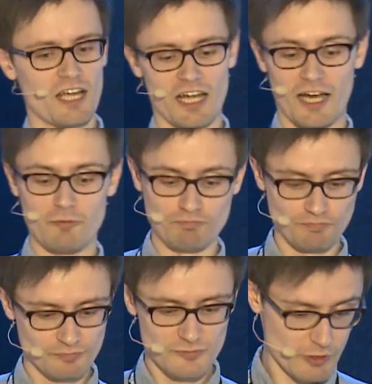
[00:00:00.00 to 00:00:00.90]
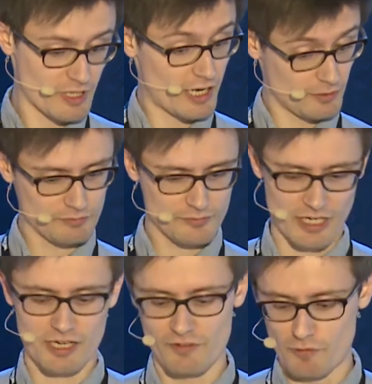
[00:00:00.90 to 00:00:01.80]
So there
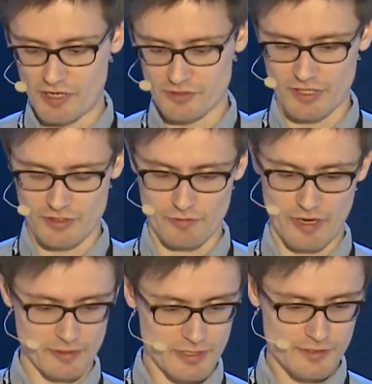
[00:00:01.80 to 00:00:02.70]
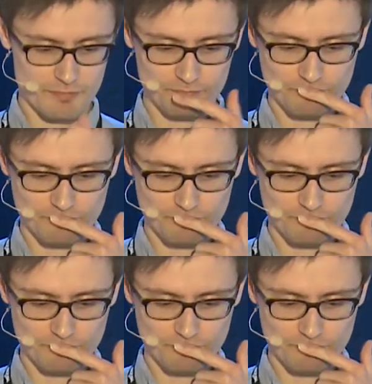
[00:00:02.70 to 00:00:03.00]
are clever ways of getting around this.